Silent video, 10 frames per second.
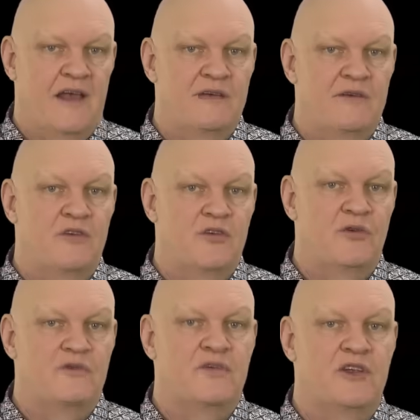And if you
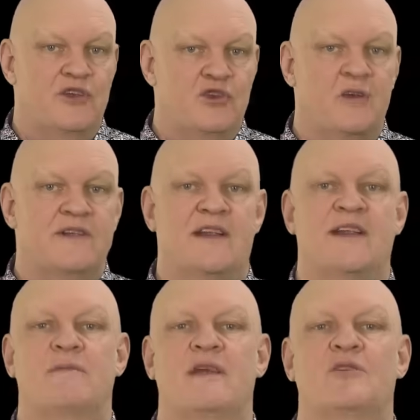use the
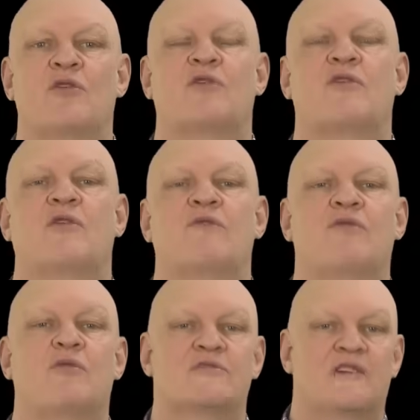joindeleteme.com
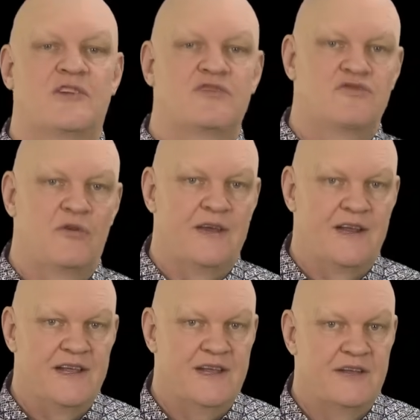forward slash droid
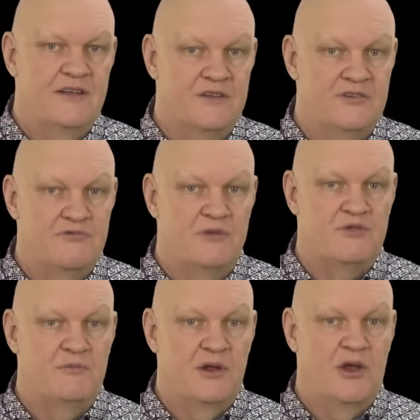link in the
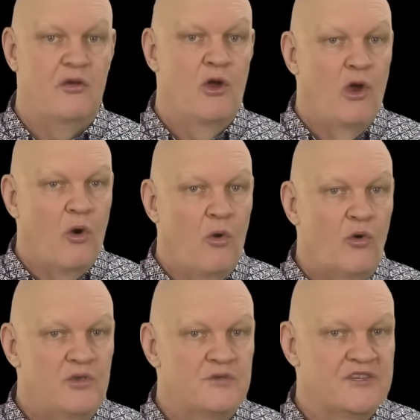description below,
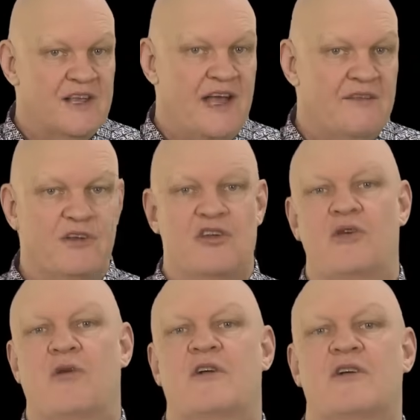or you scan the
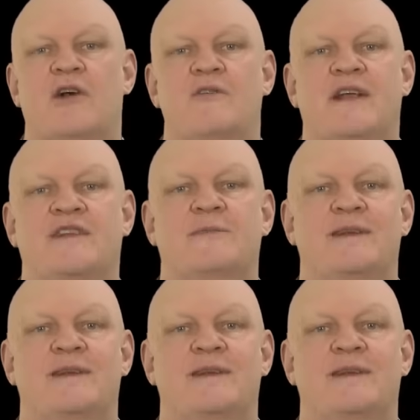QR code next to